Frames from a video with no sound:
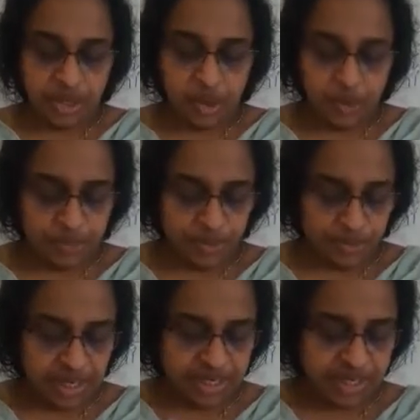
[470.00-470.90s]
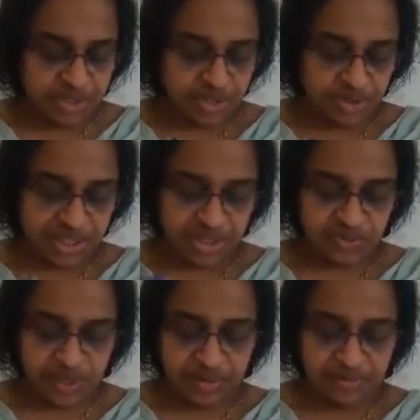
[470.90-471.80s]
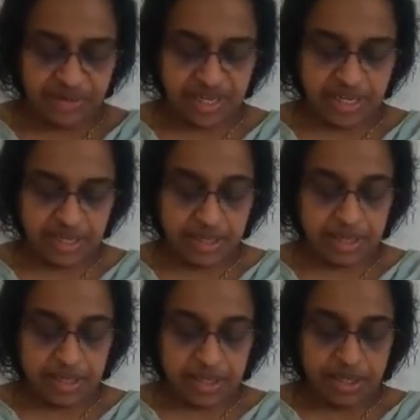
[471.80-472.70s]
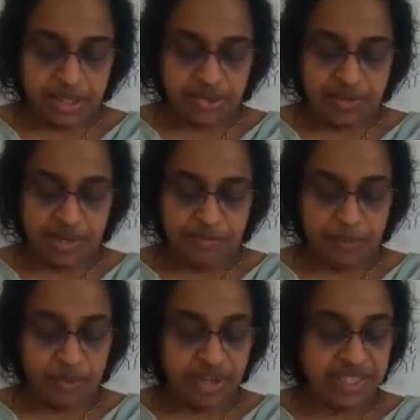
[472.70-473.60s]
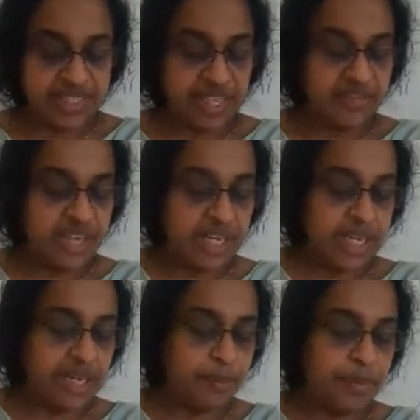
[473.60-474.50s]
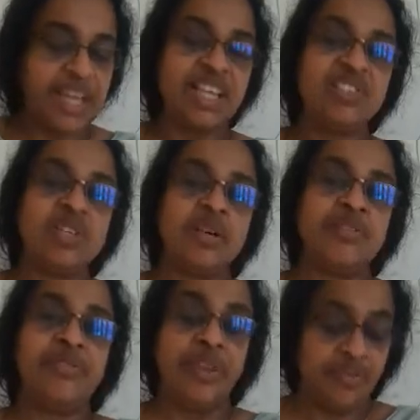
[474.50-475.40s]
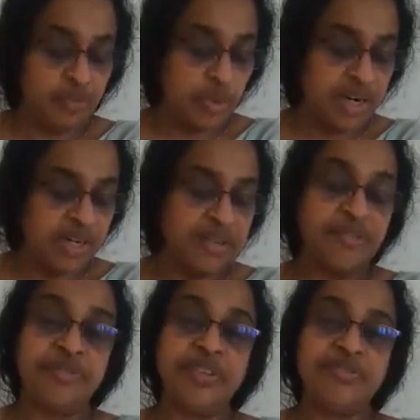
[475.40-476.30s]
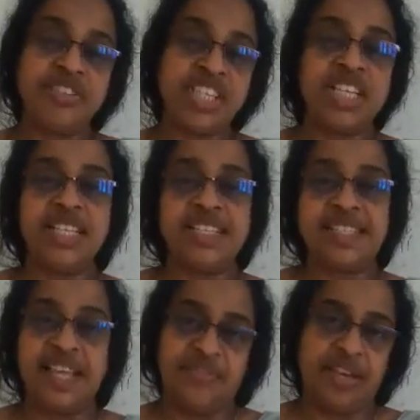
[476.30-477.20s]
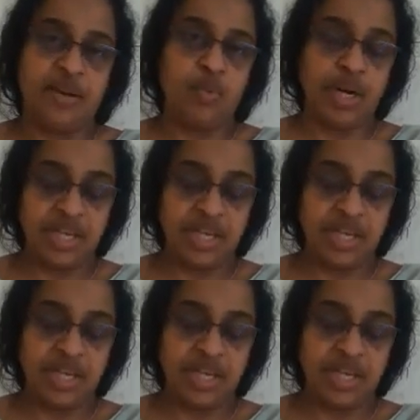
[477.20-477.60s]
Hope you understood this one. Figure 12.7 in page 157.